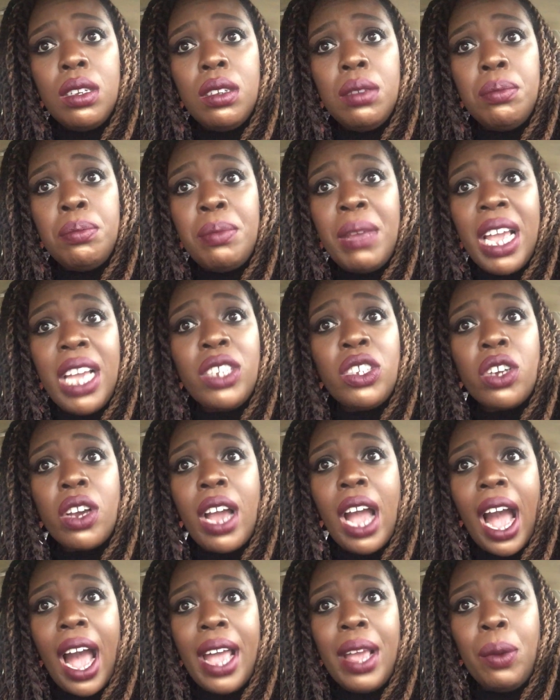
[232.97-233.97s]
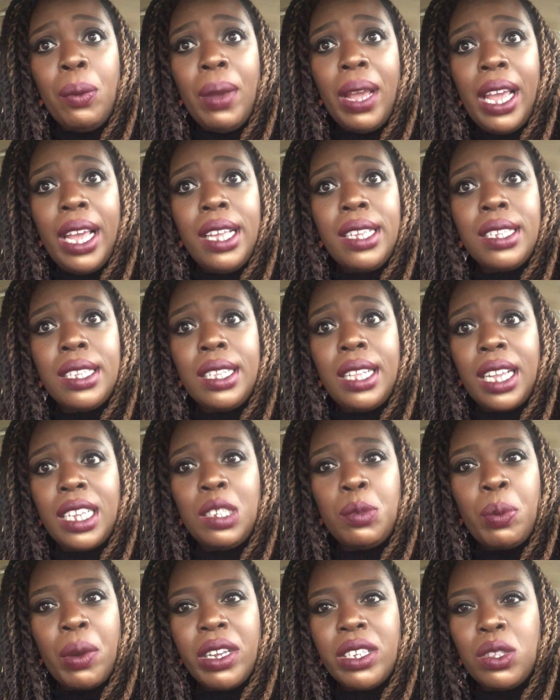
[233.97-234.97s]
major highways and
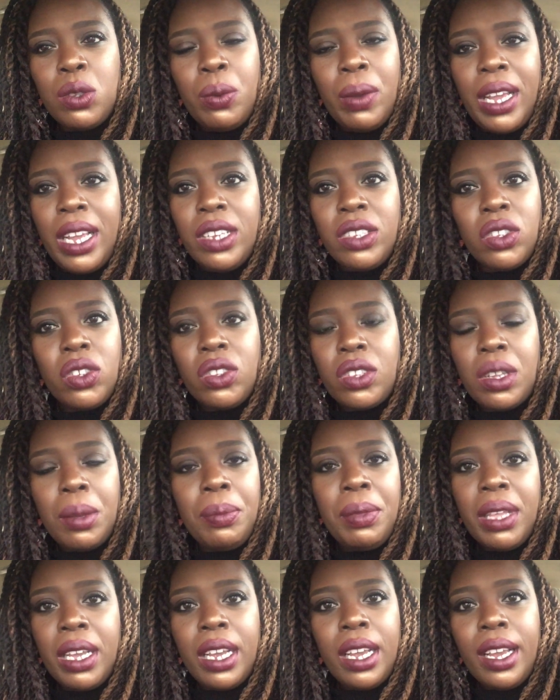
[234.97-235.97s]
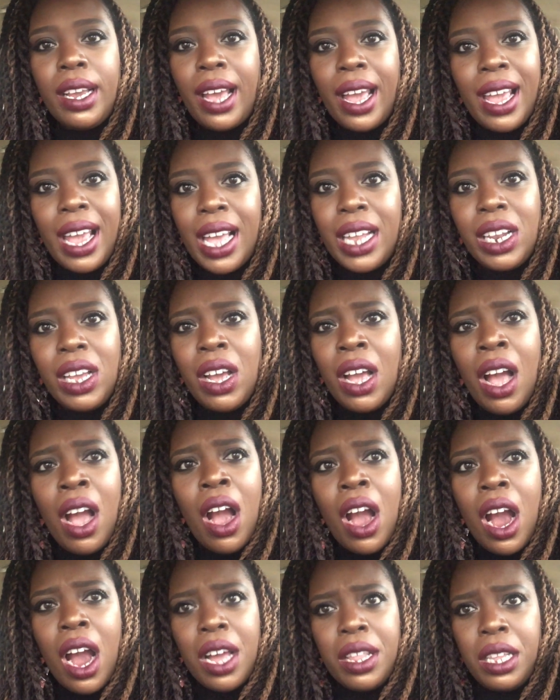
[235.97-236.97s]
expressways or something in Guyana?
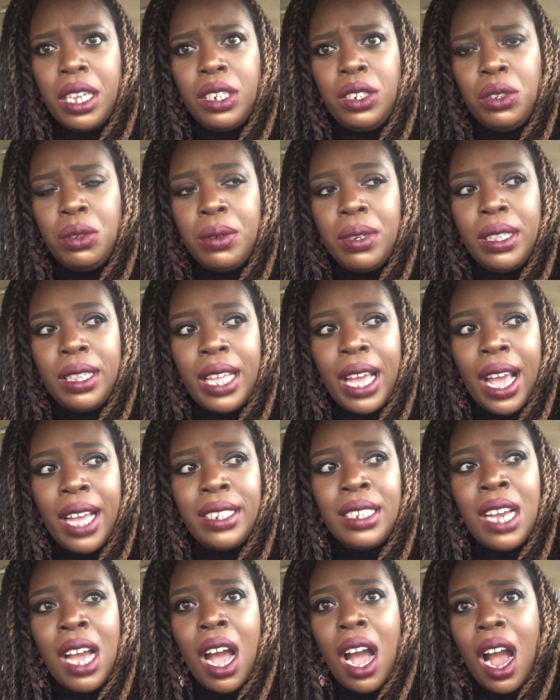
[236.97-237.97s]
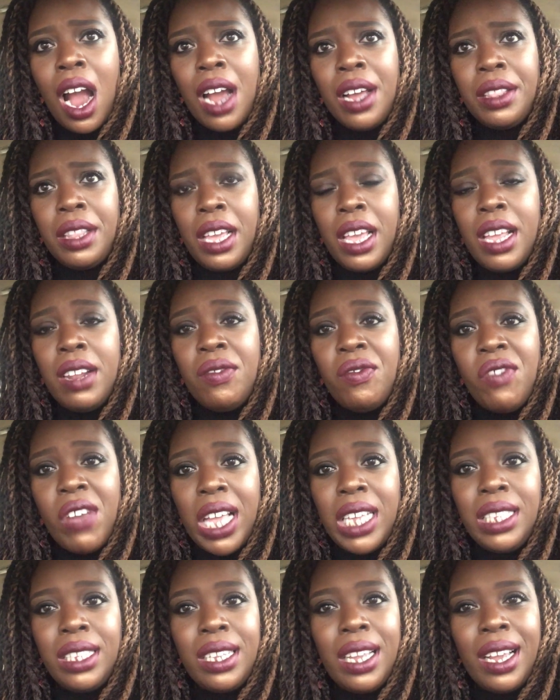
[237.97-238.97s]
Are they doing that? Are they
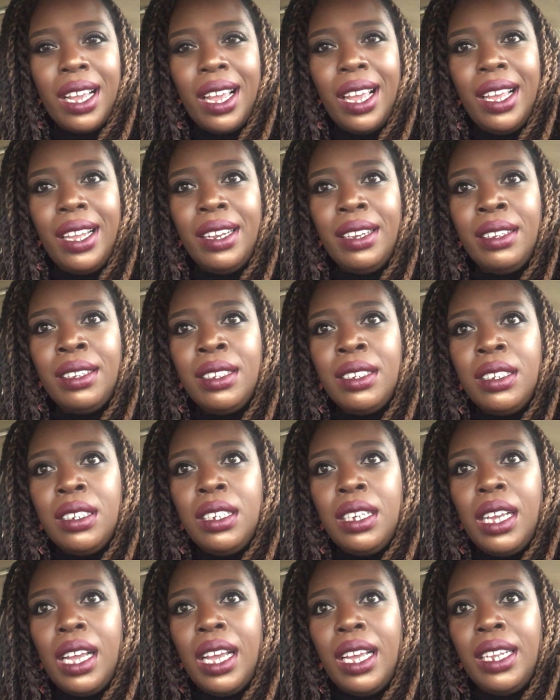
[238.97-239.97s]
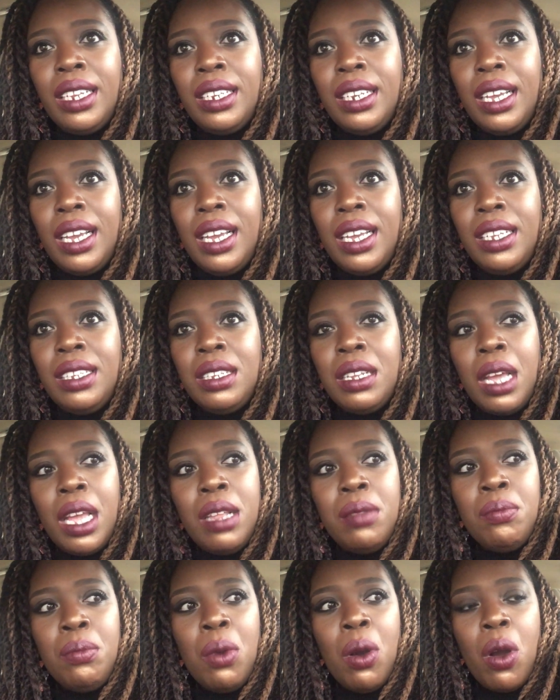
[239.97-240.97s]
investing in
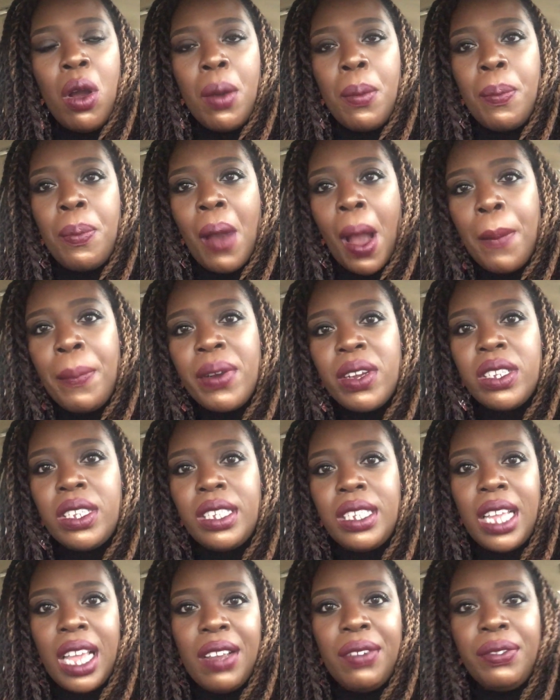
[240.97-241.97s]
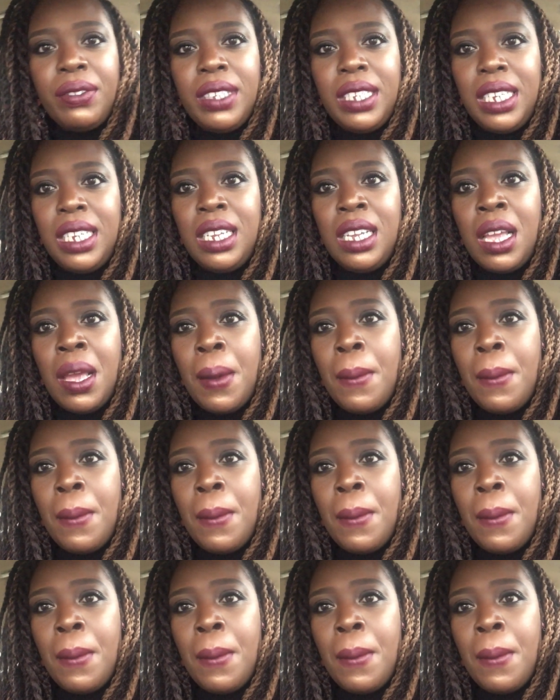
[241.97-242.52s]
more proper safety